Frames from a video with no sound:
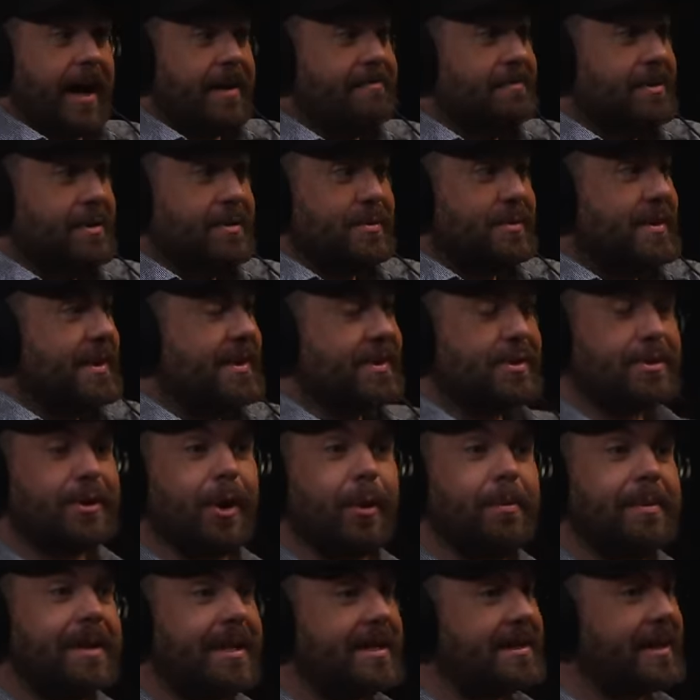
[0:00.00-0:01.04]
I've used it
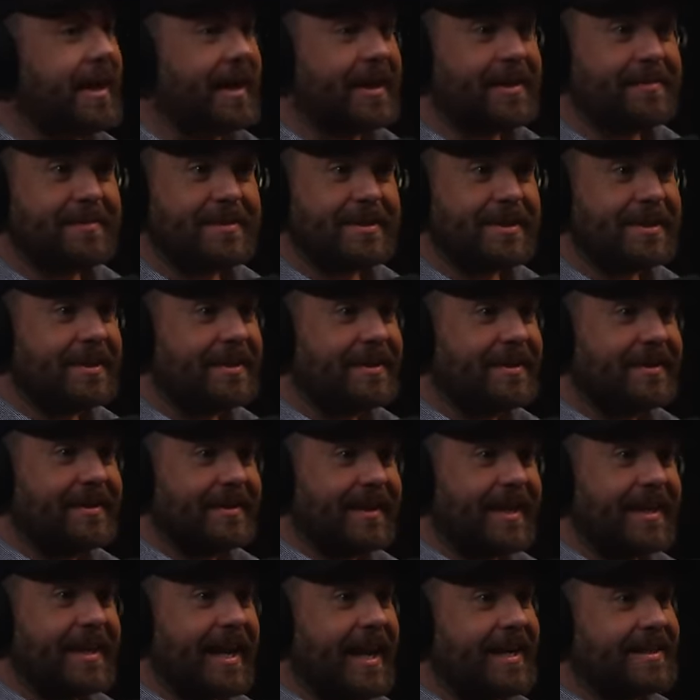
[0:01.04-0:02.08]
so many times. Yeah.
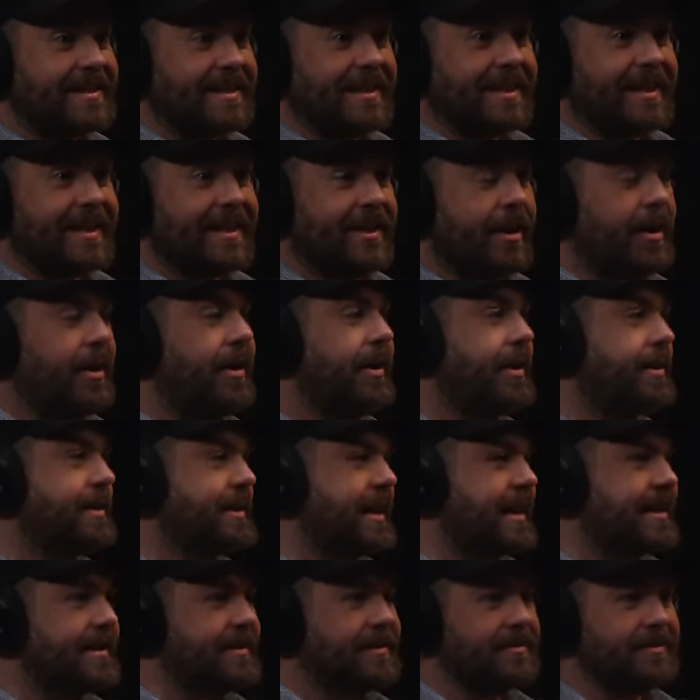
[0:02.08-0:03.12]
Like had to like oh
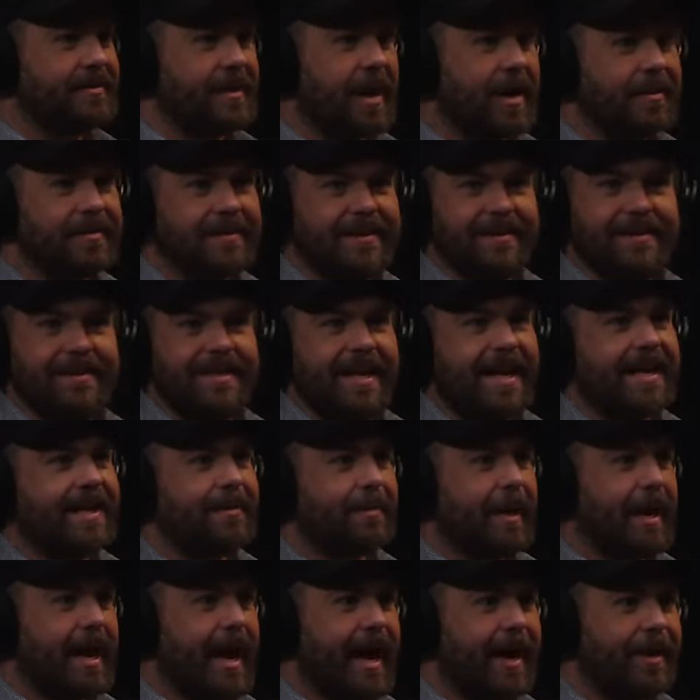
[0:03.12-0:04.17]
I can't get into
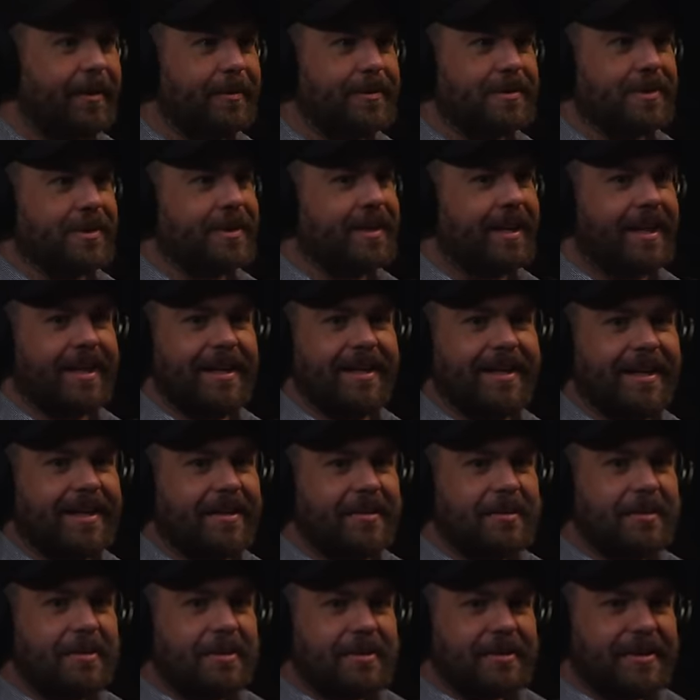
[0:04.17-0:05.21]
my house and like
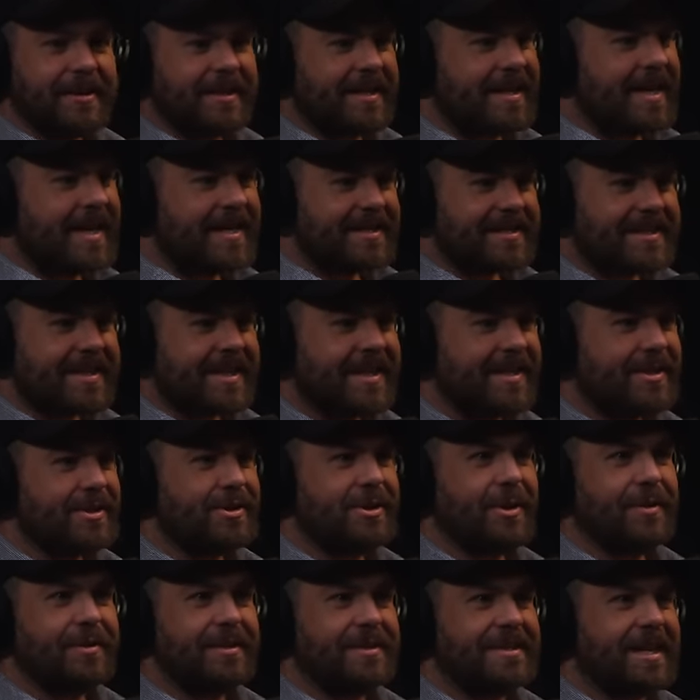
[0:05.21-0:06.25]
the kits that he
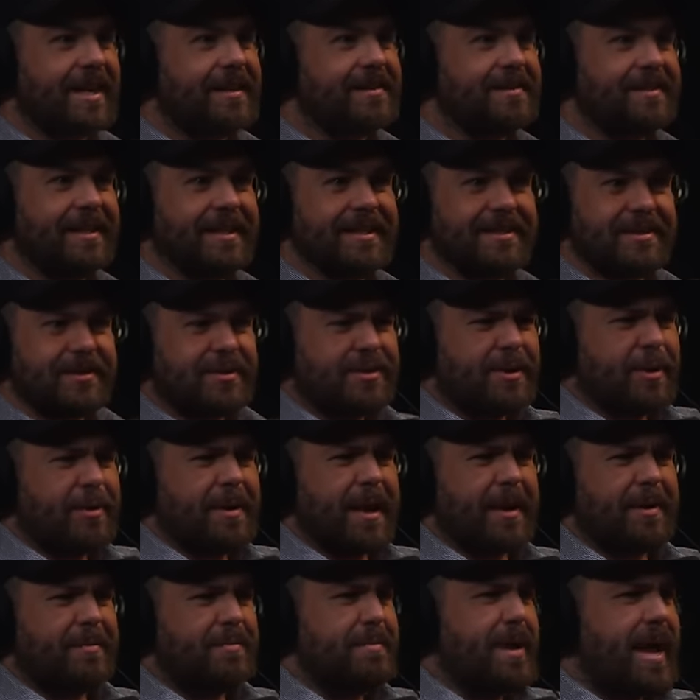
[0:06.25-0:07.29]
showed us how to, like showed
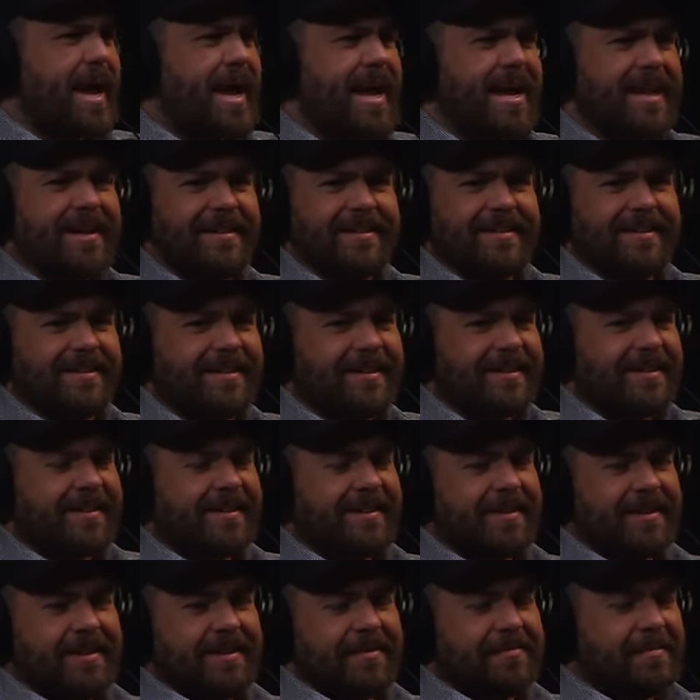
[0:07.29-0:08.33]
how to make and
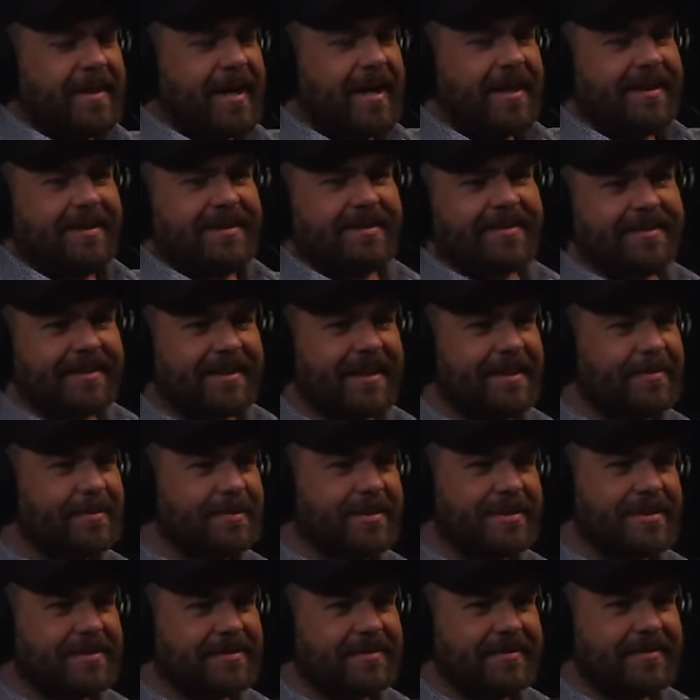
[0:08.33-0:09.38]
man it
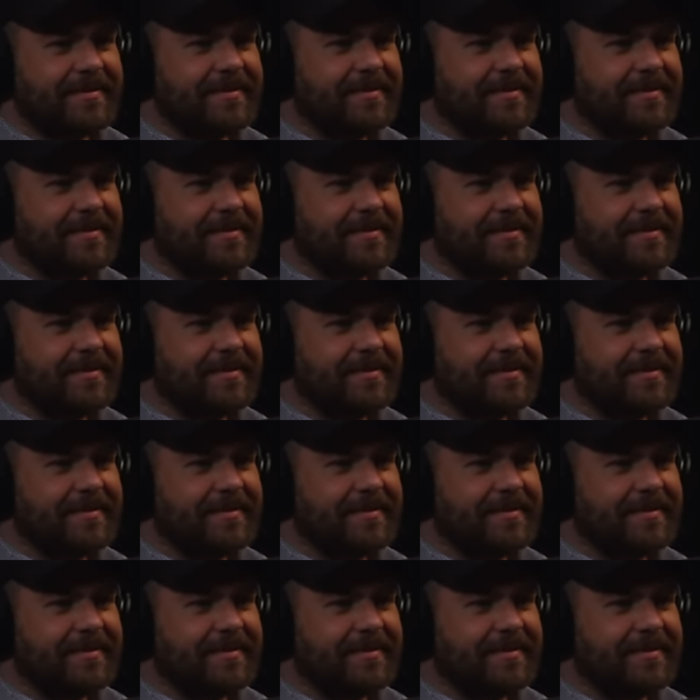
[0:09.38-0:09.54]
was